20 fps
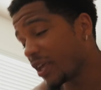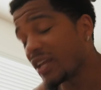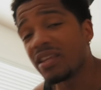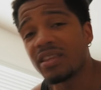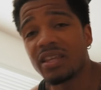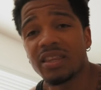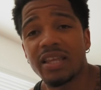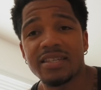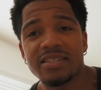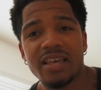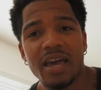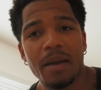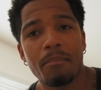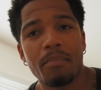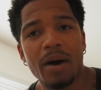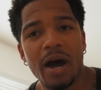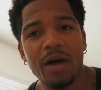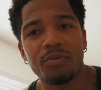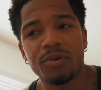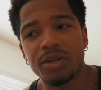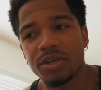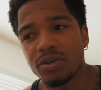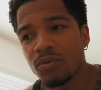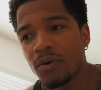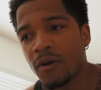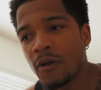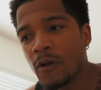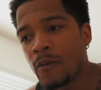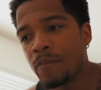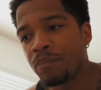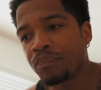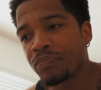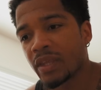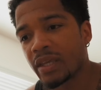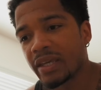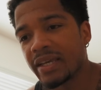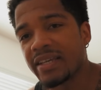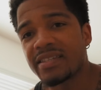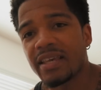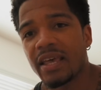anything that's like bothering you
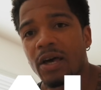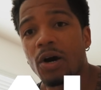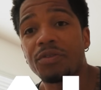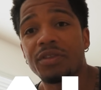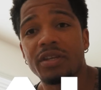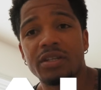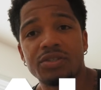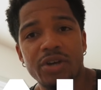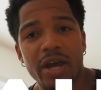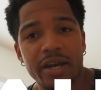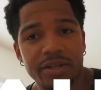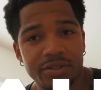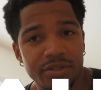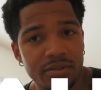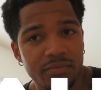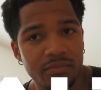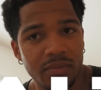is a healthy distraction.